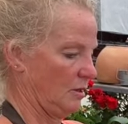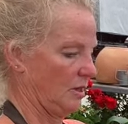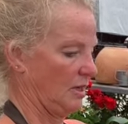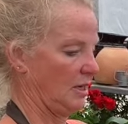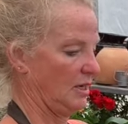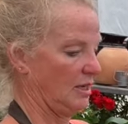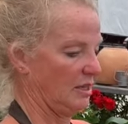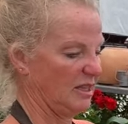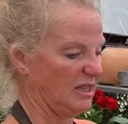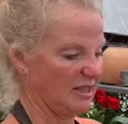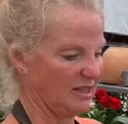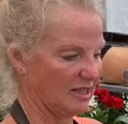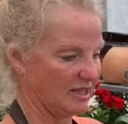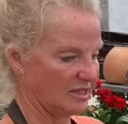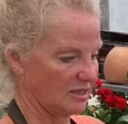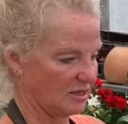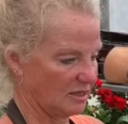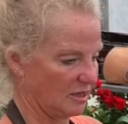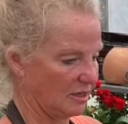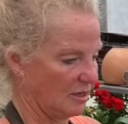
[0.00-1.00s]
Anything
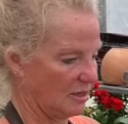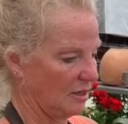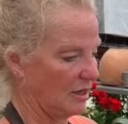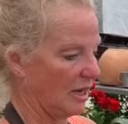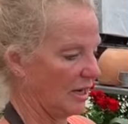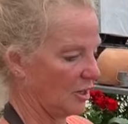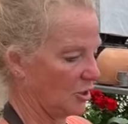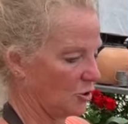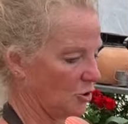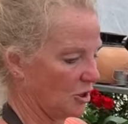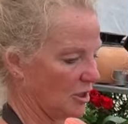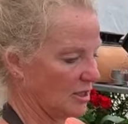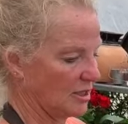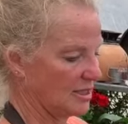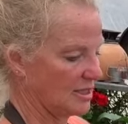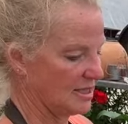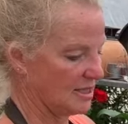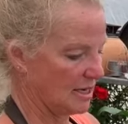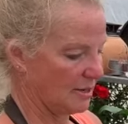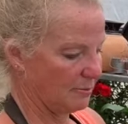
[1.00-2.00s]
that's got a crooked
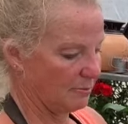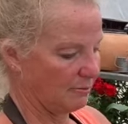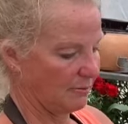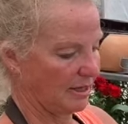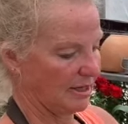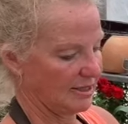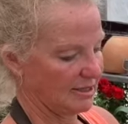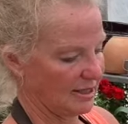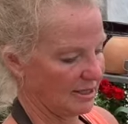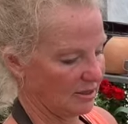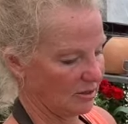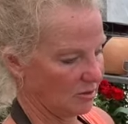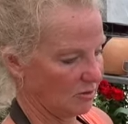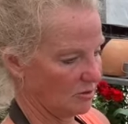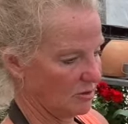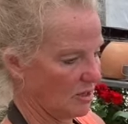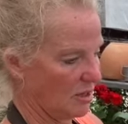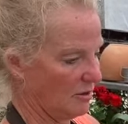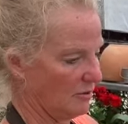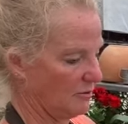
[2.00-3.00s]
stem, I take
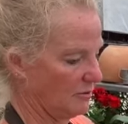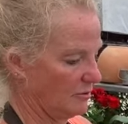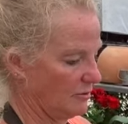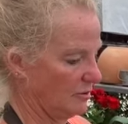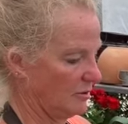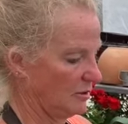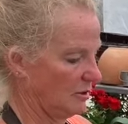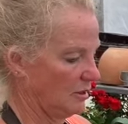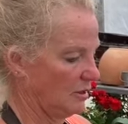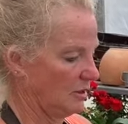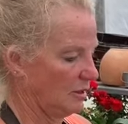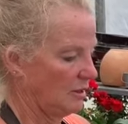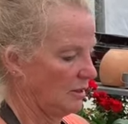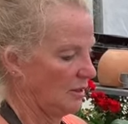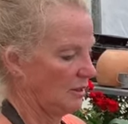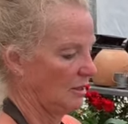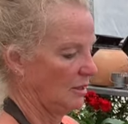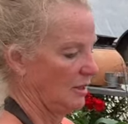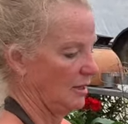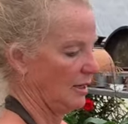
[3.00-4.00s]
those off.
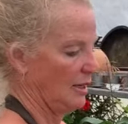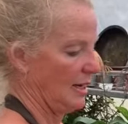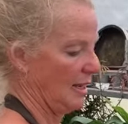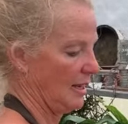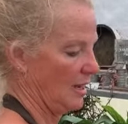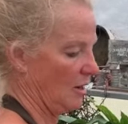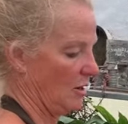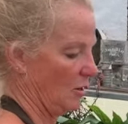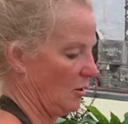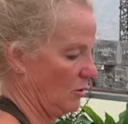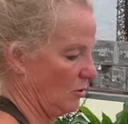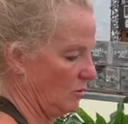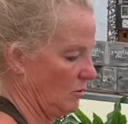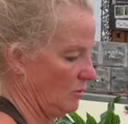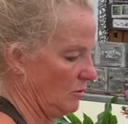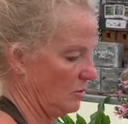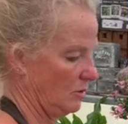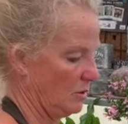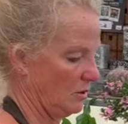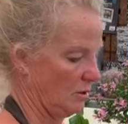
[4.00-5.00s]
Now,
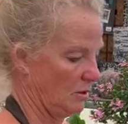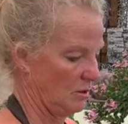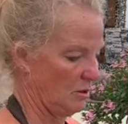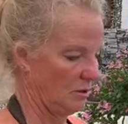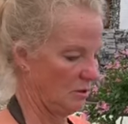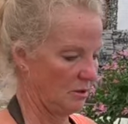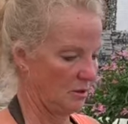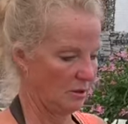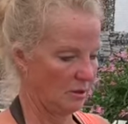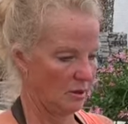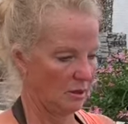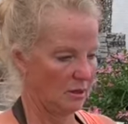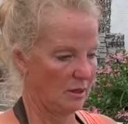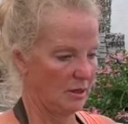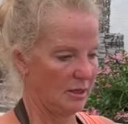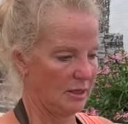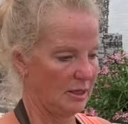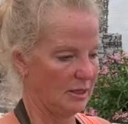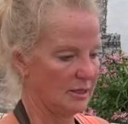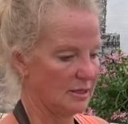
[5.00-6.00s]

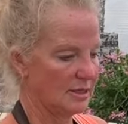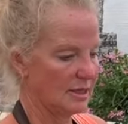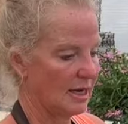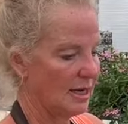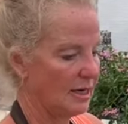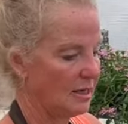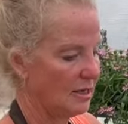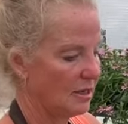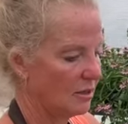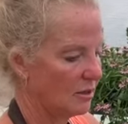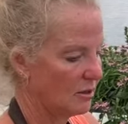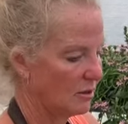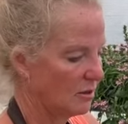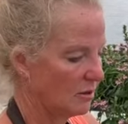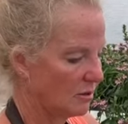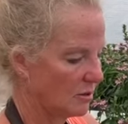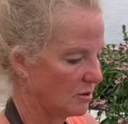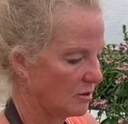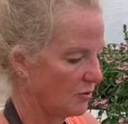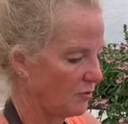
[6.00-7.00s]
inside here,
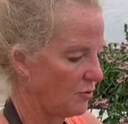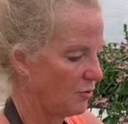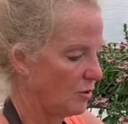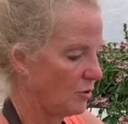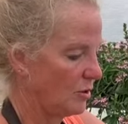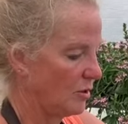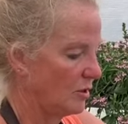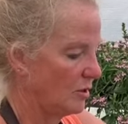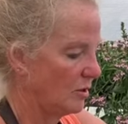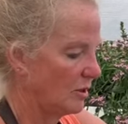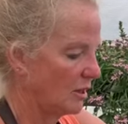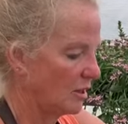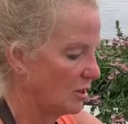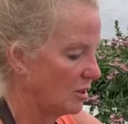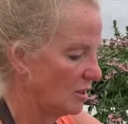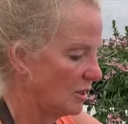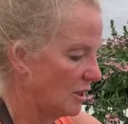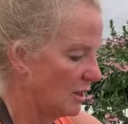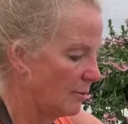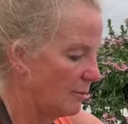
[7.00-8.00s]
there's a few here that
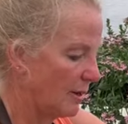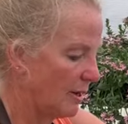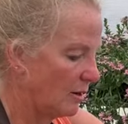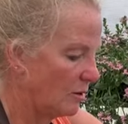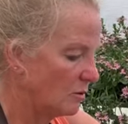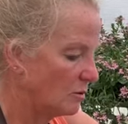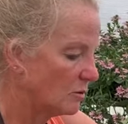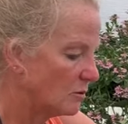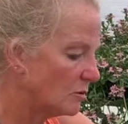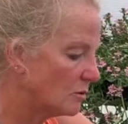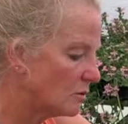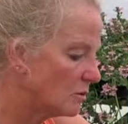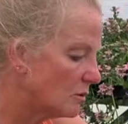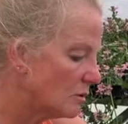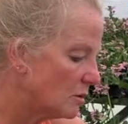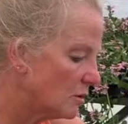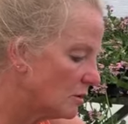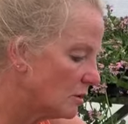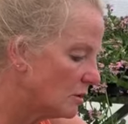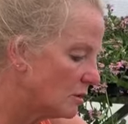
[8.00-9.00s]
could come out
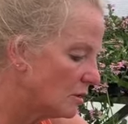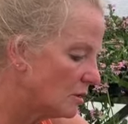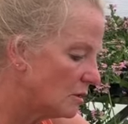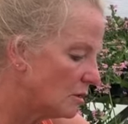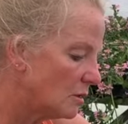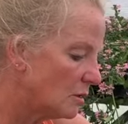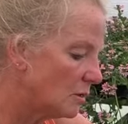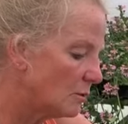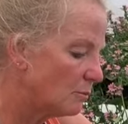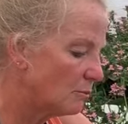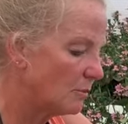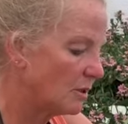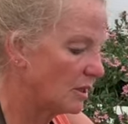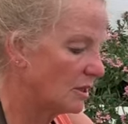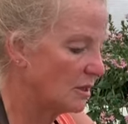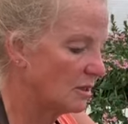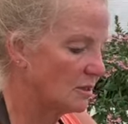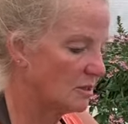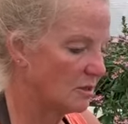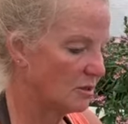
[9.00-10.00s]

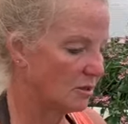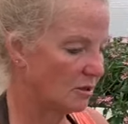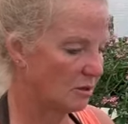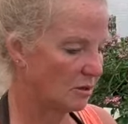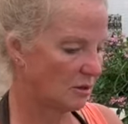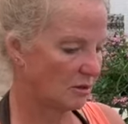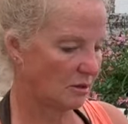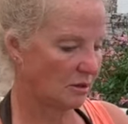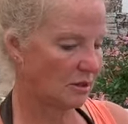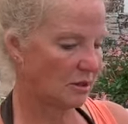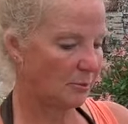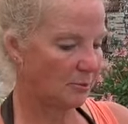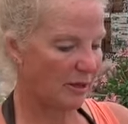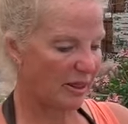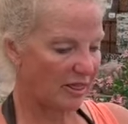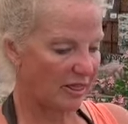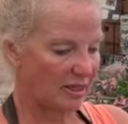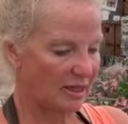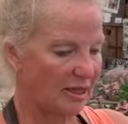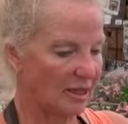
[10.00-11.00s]
because they're a little bit
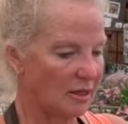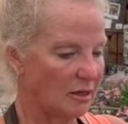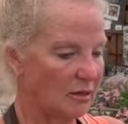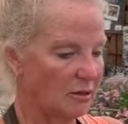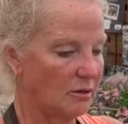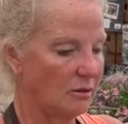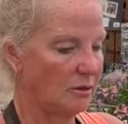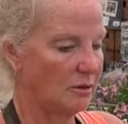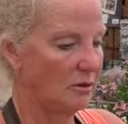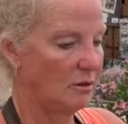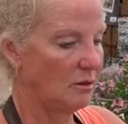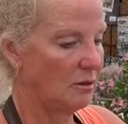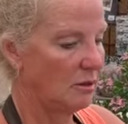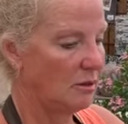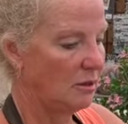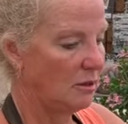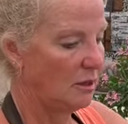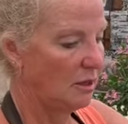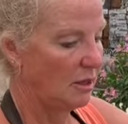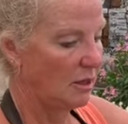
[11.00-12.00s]
thick.
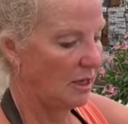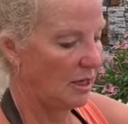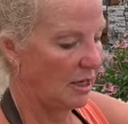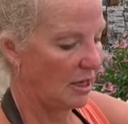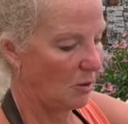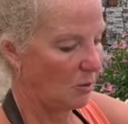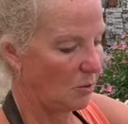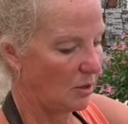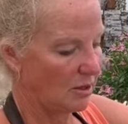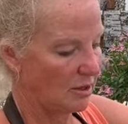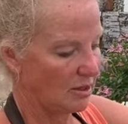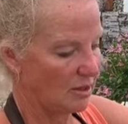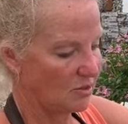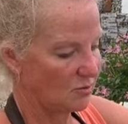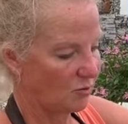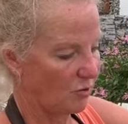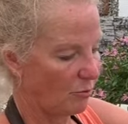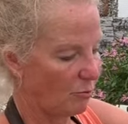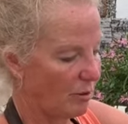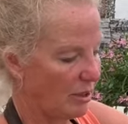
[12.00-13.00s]
And I want this
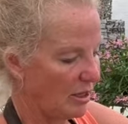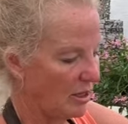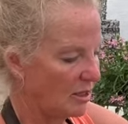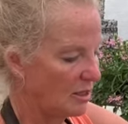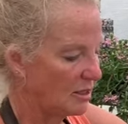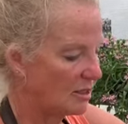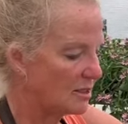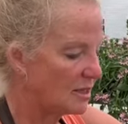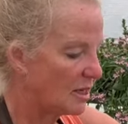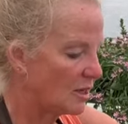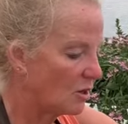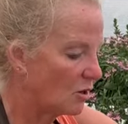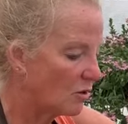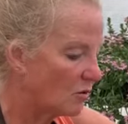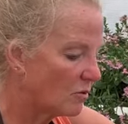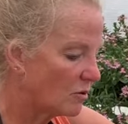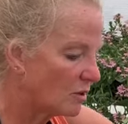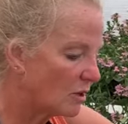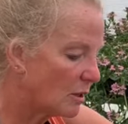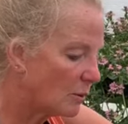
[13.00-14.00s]
verbena to take
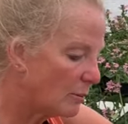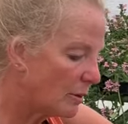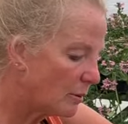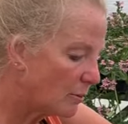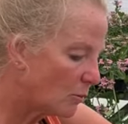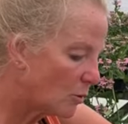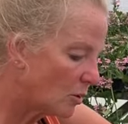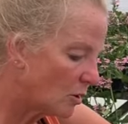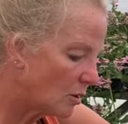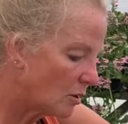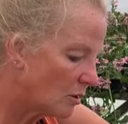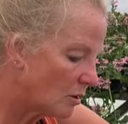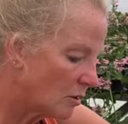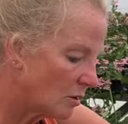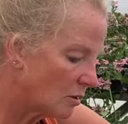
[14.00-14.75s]
over a little bit more.